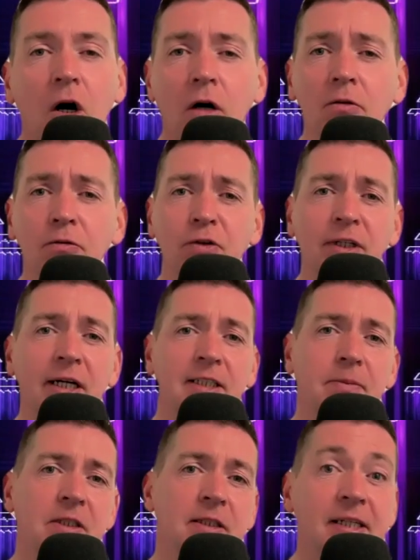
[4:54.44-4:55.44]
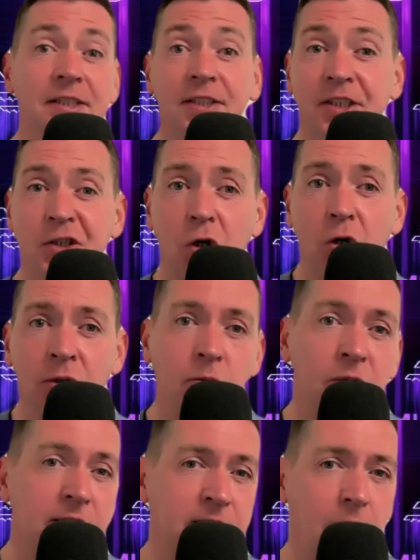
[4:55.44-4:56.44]
Unforgettable is the song that
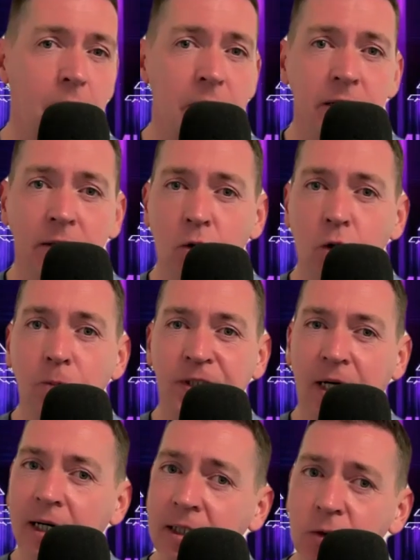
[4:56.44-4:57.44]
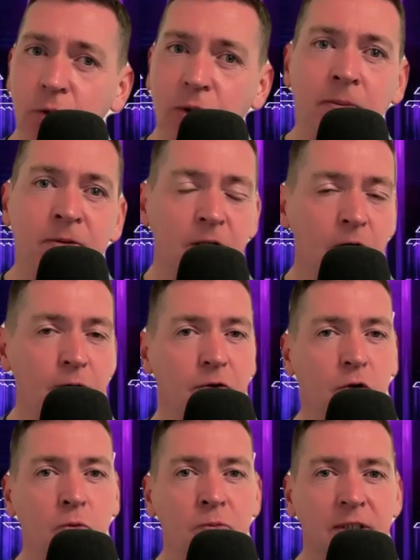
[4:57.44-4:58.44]
will carry the hopes and dreams of the
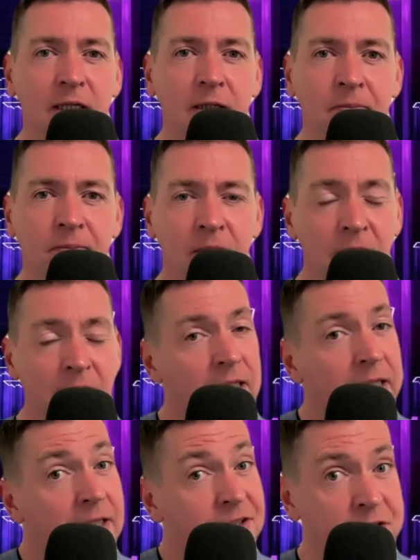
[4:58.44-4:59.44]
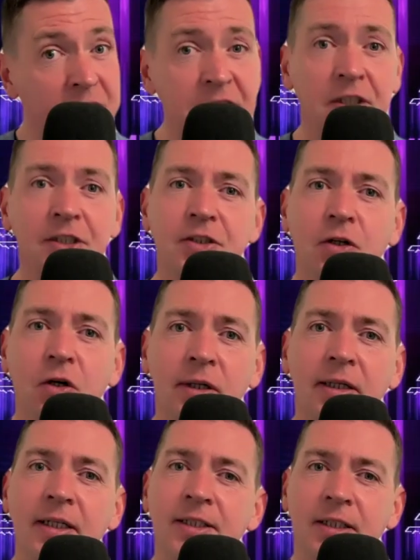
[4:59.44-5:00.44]
home team. It's a decent song
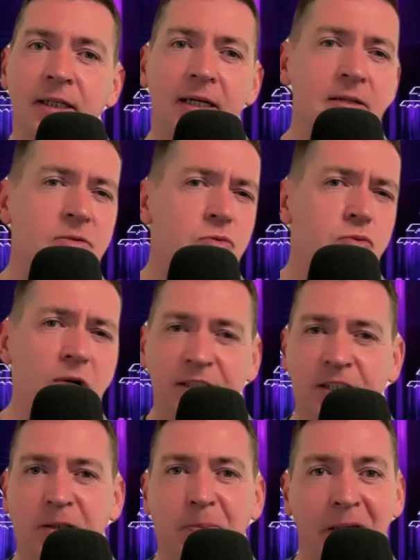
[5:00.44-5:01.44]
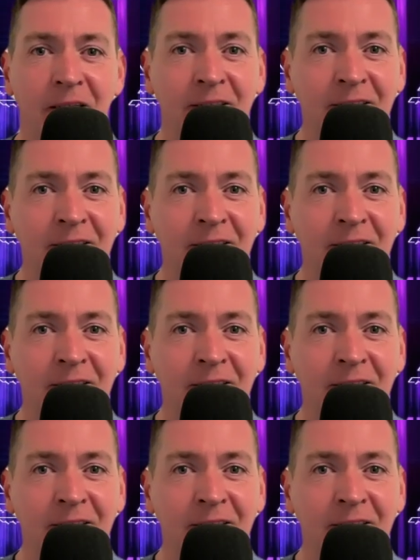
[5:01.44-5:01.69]
that is enriched by the